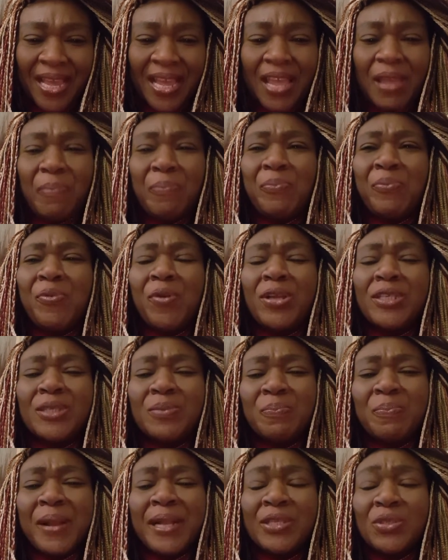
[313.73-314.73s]
He
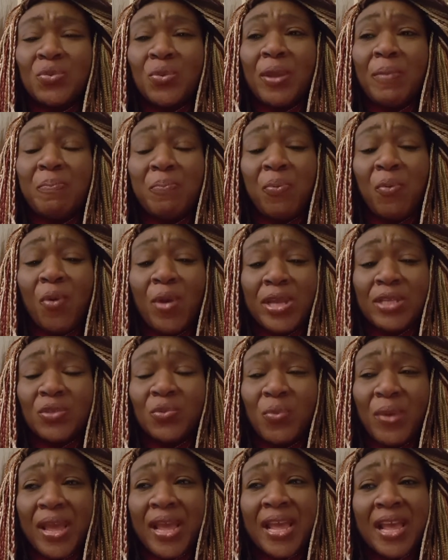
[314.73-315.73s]
prospered to a
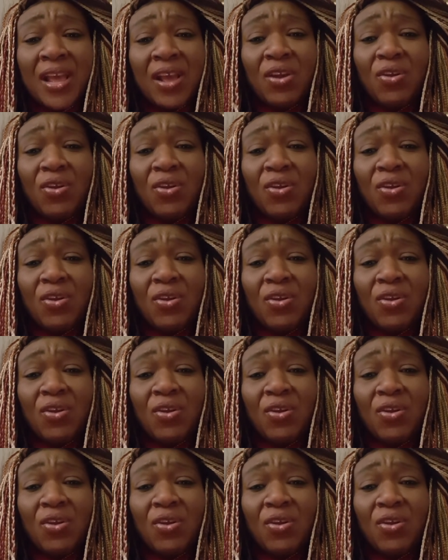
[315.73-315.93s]
point where